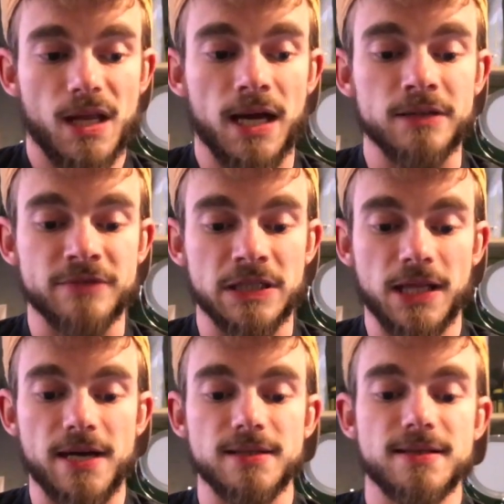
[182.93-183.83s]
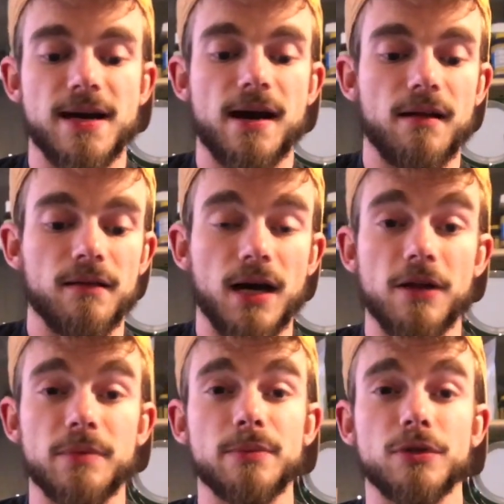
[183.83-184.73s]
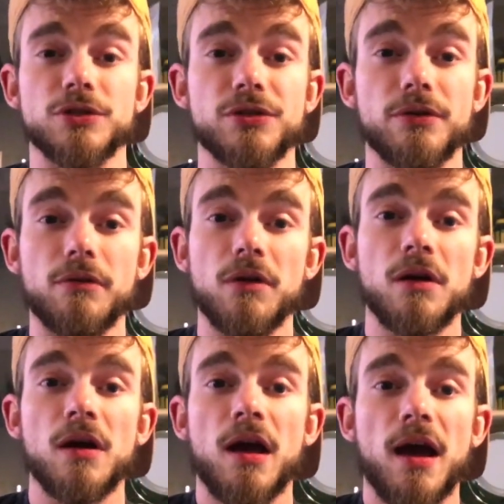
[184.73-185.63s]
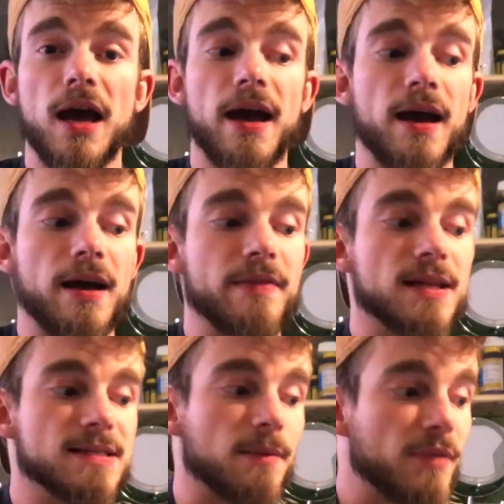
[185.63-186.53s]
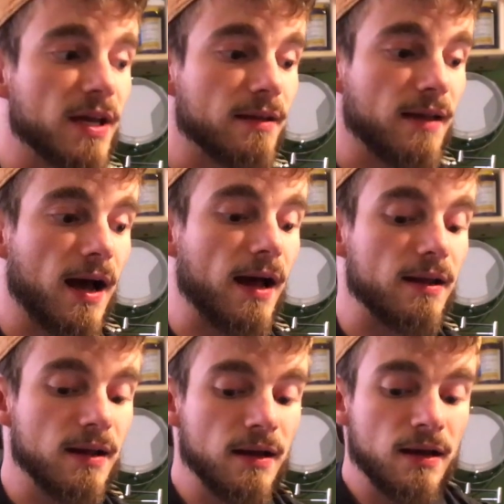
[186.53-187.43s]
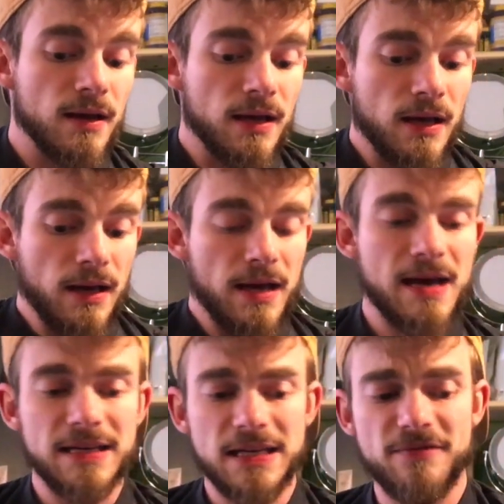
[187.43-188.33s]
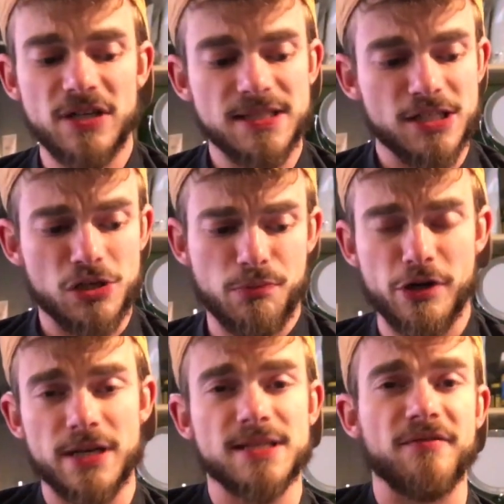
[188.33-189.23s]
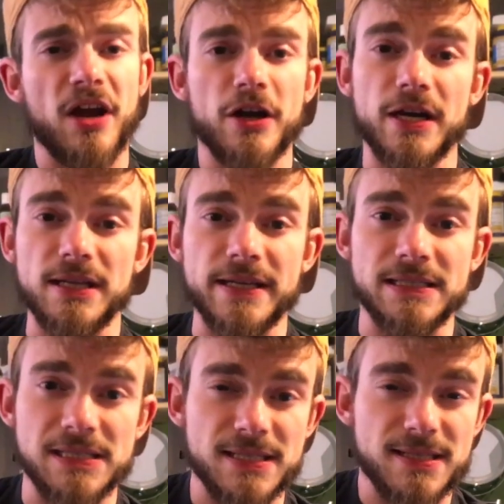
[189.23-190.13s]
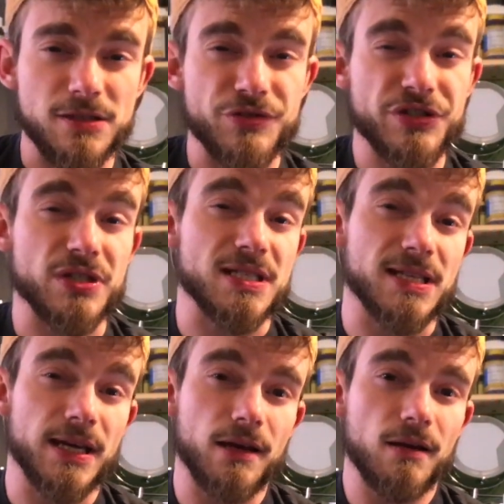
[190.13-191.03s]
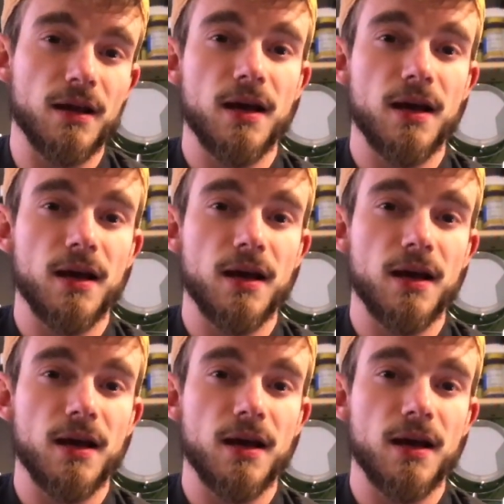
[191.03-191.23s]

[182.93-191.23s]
I realized that a lot of people do, and that's something that even in such a progressive area like DC, you still see it.